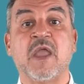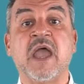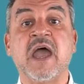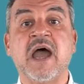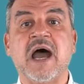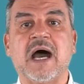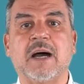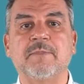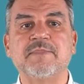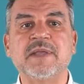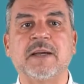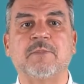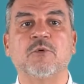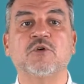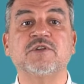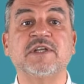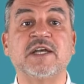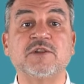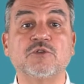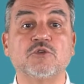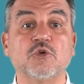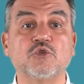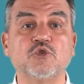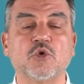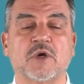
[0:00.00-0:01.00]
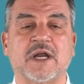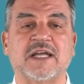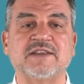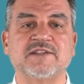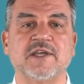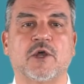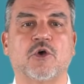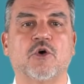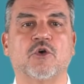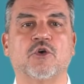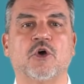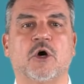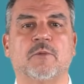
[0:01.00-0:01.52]
We said
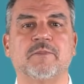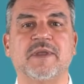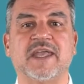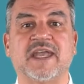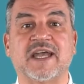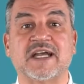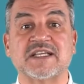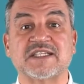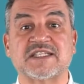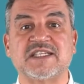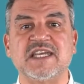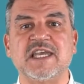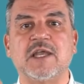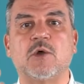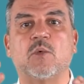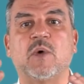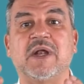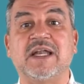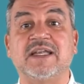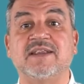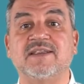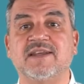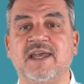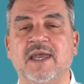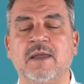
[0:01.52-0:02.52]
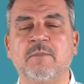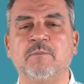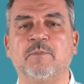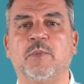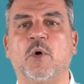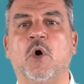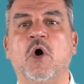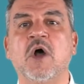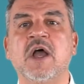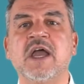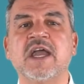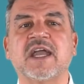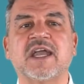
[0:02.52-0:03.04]
economic tool life.
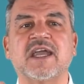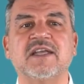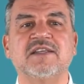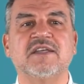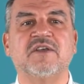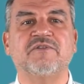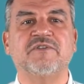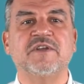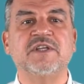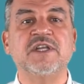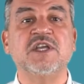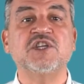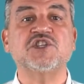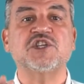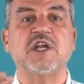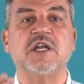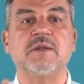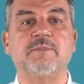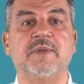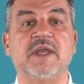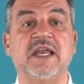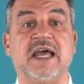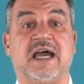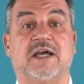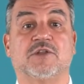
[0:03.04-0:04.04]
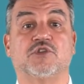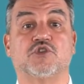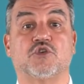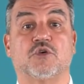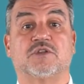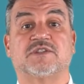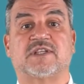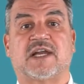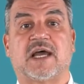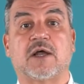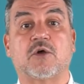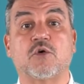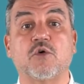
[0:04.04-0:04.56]
Yes, the equation weighing the
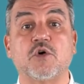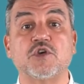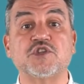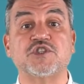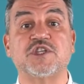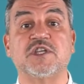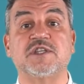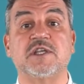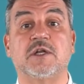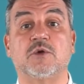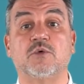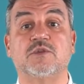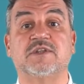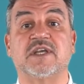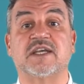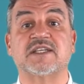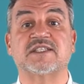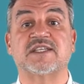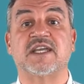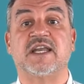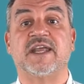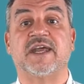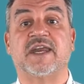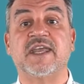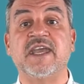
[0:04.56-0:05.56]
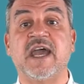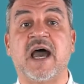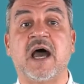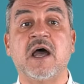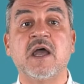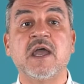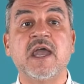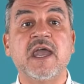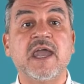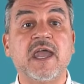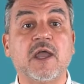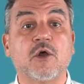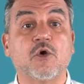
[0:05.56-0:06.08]
balance between the tooling
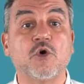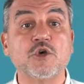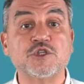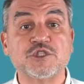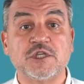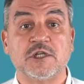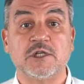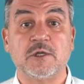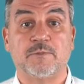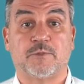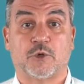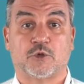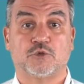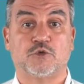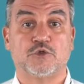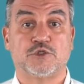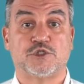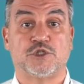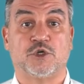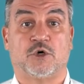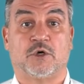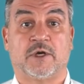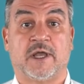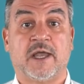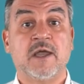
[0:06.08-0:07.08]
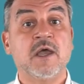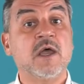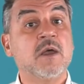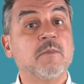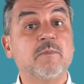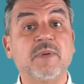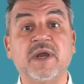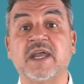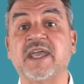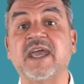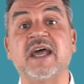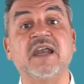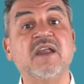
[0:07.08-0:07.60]
costs and the production costs.
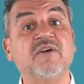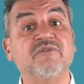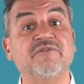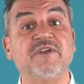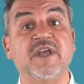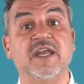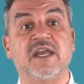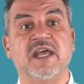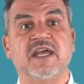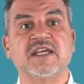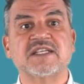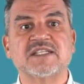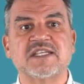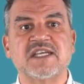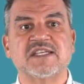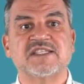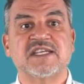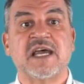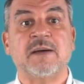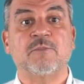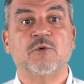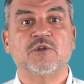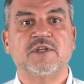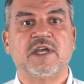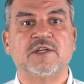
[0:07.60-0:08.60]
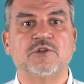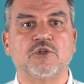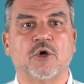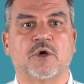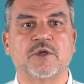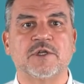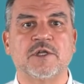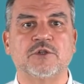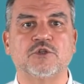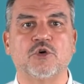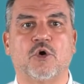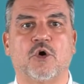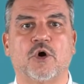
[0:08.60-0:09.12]
Because, at the end of the
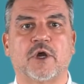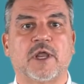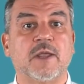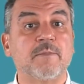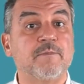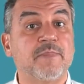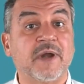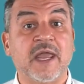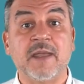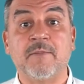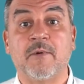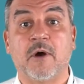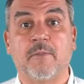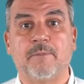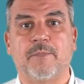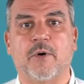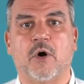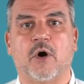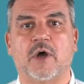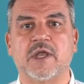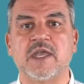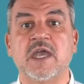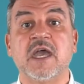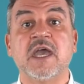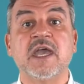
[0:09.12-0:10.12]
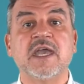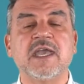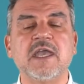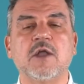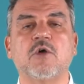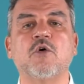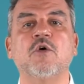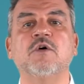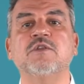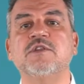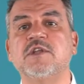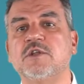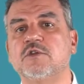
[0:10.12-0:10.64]
day, if we are turners,
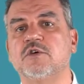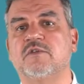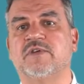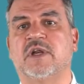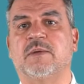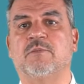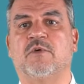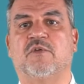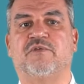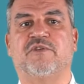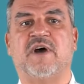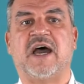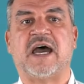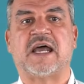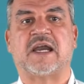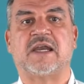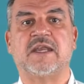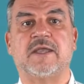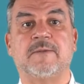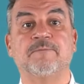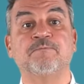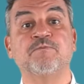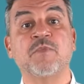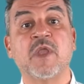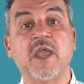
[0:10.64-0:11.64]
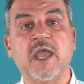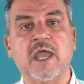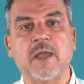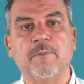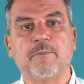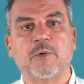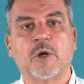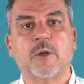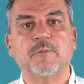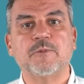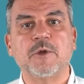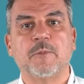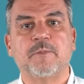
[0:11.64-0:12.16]
sooner or later, we will have to do
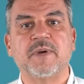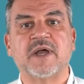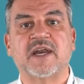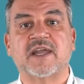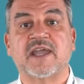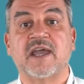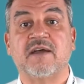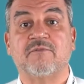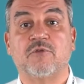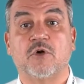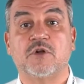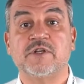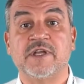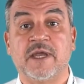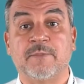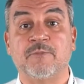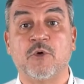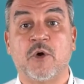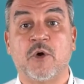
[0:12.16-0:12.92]
the accounts.